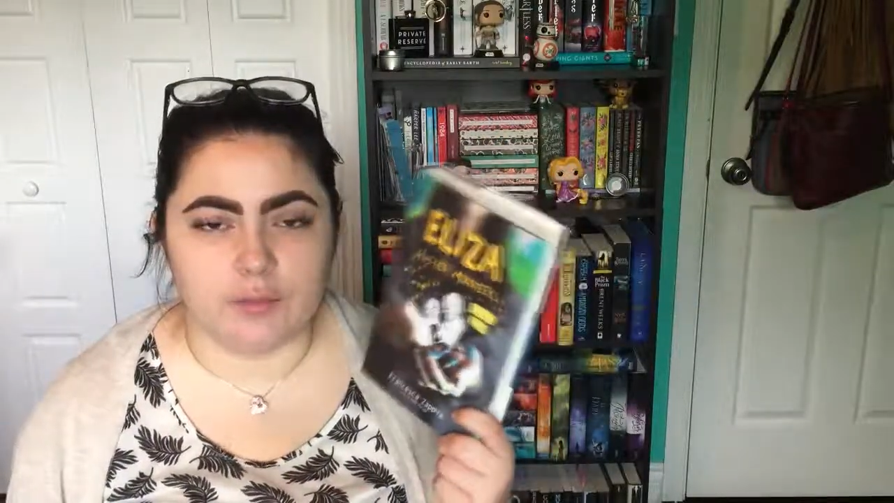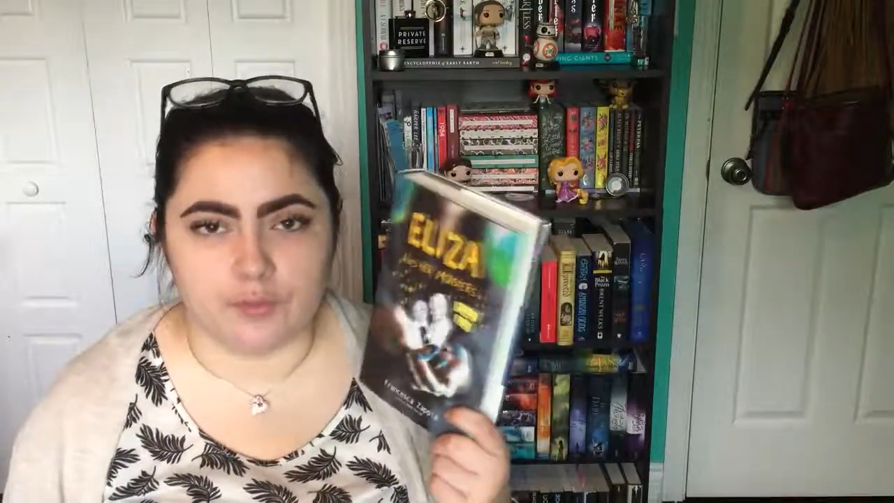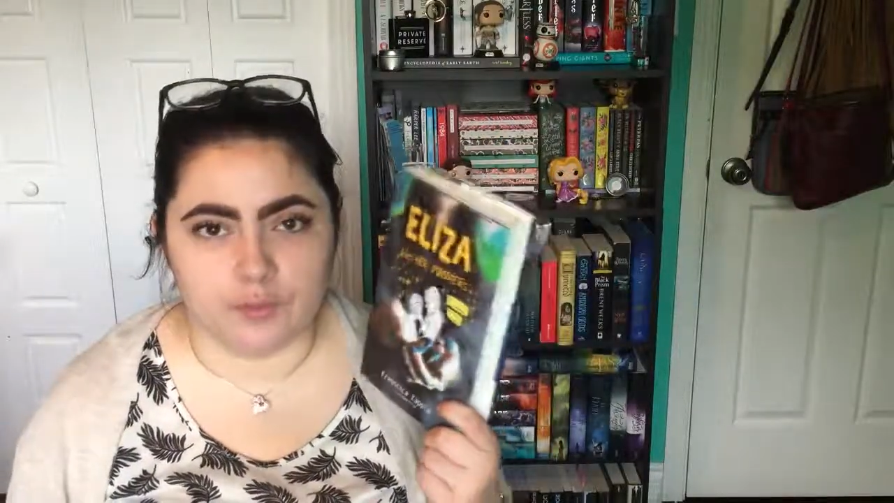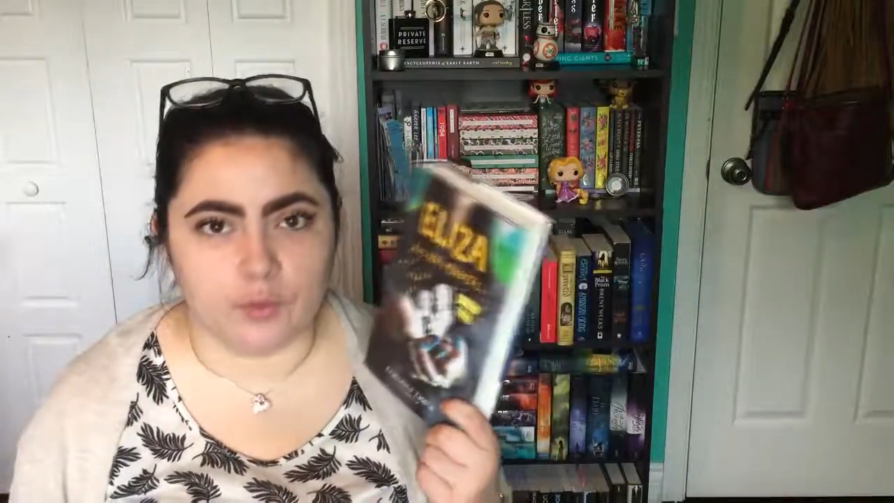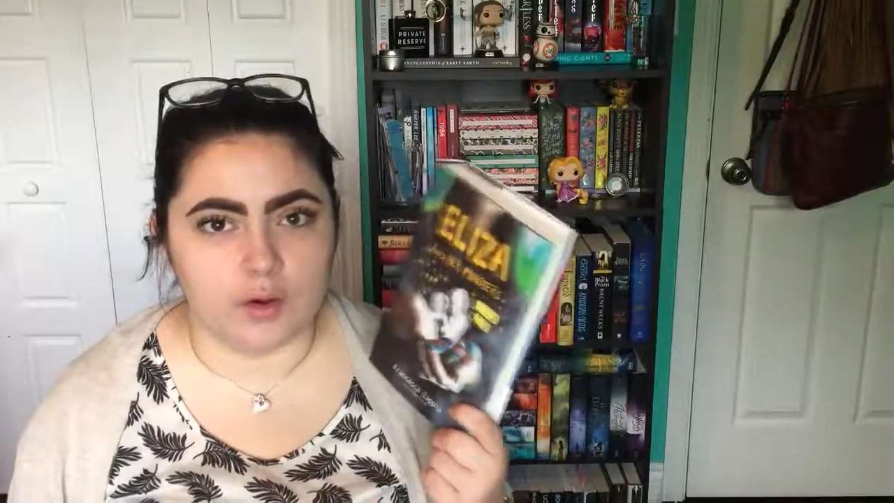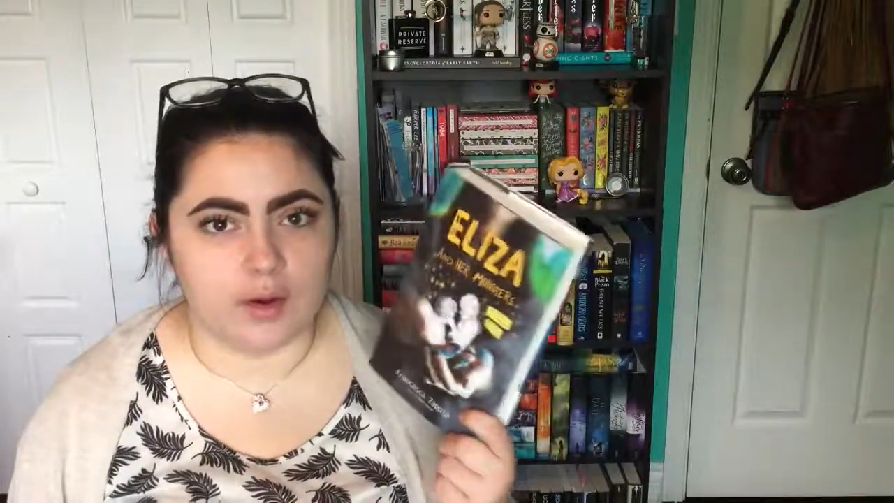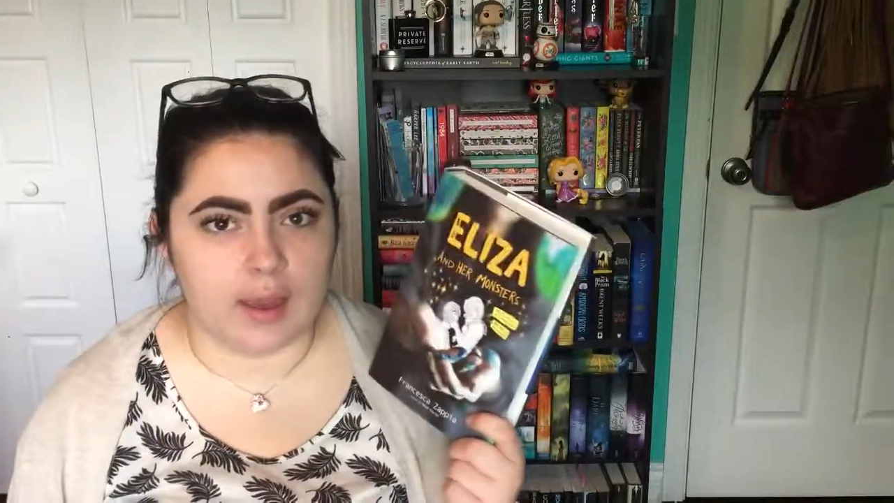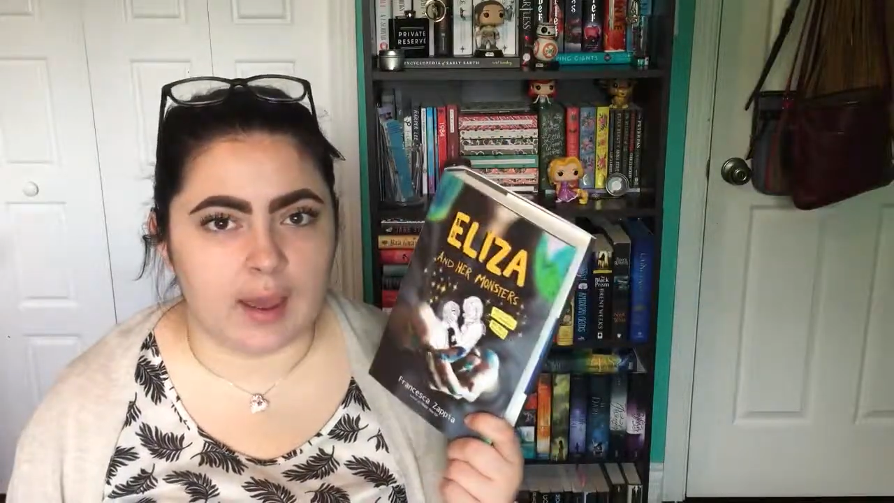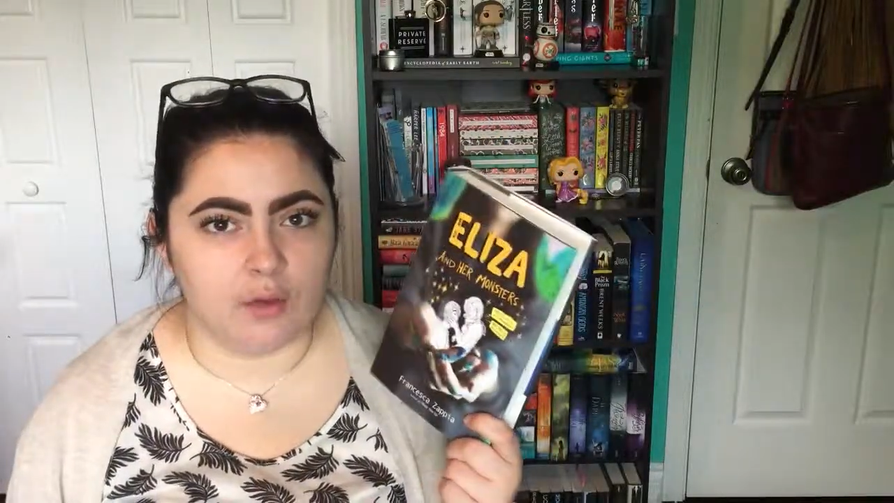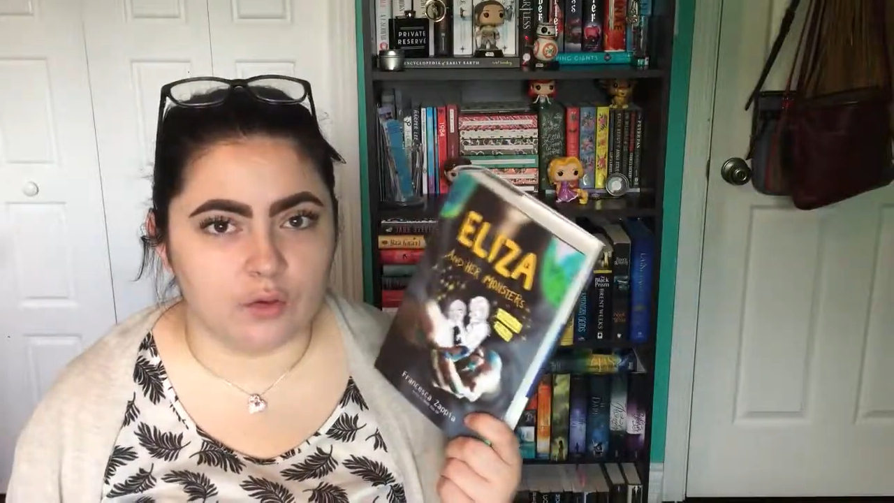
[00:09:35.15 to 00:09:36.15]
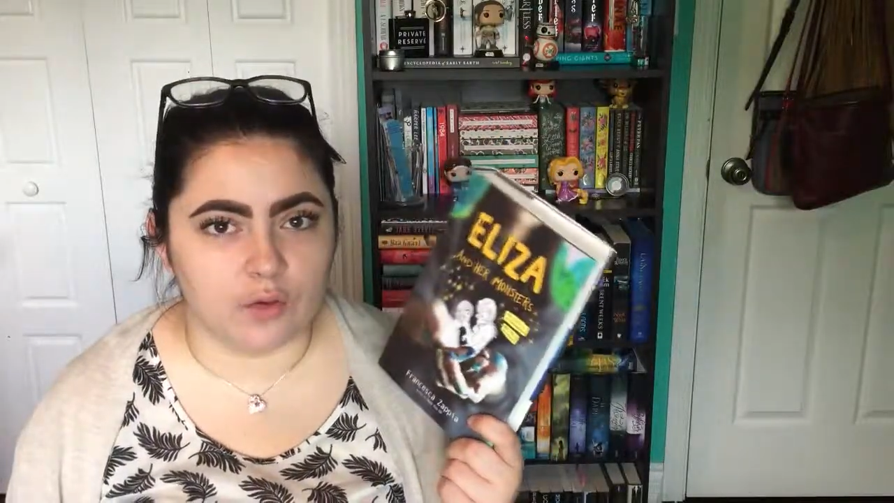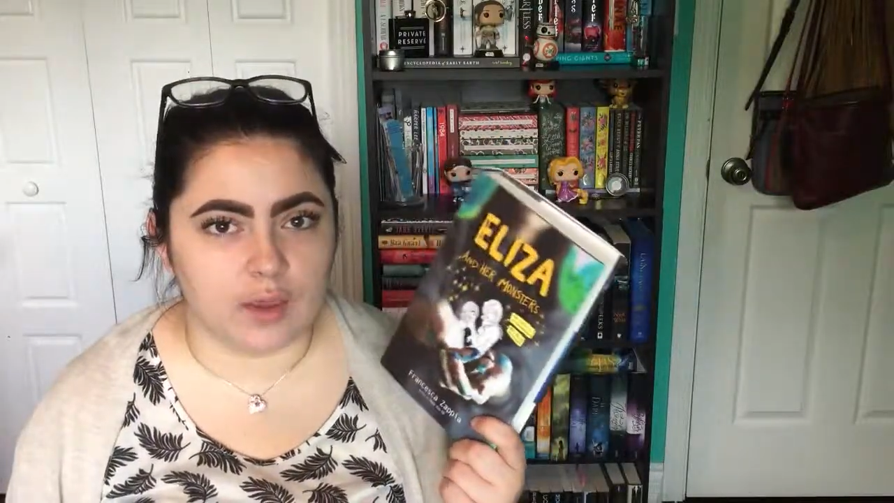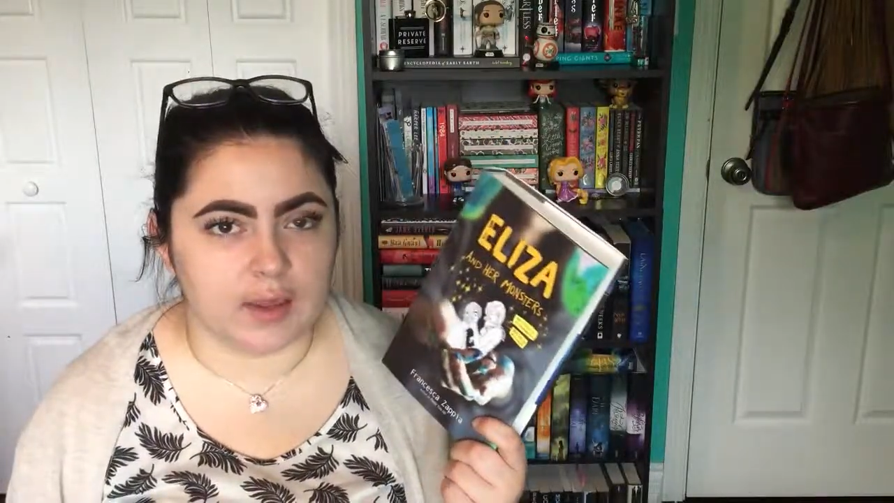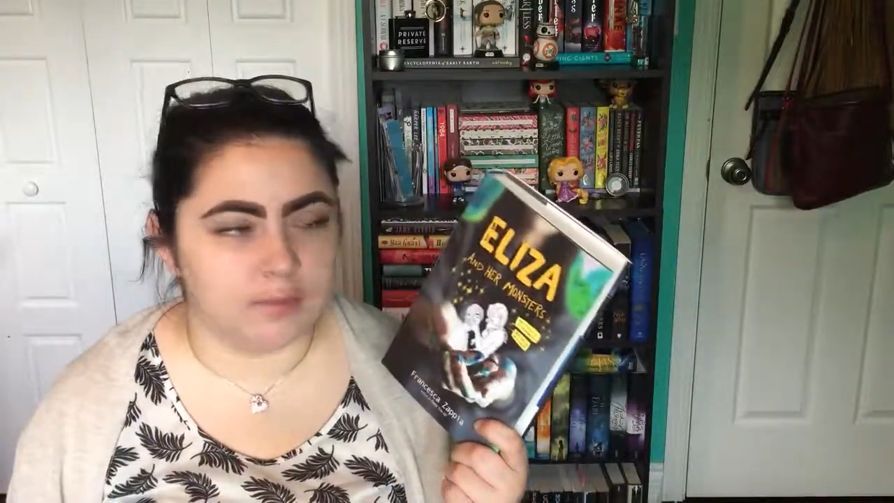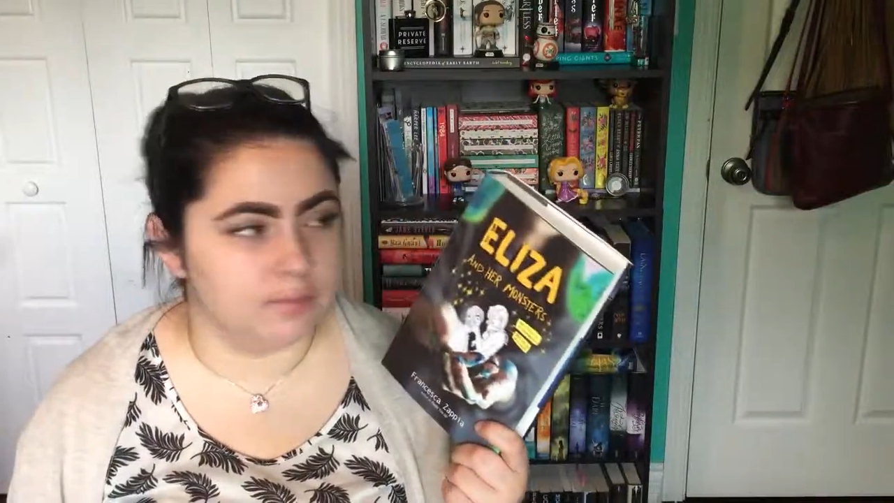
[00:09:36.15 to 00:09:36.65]
before Owl
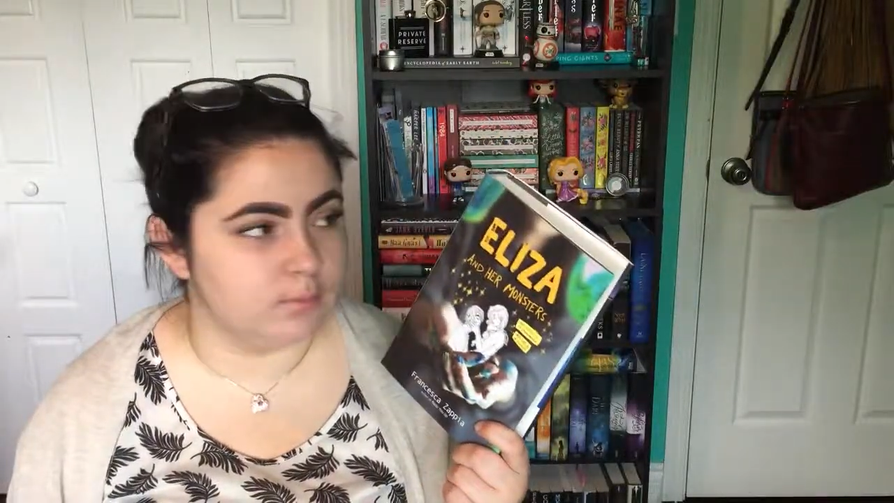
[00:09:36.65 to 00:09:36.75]
Crate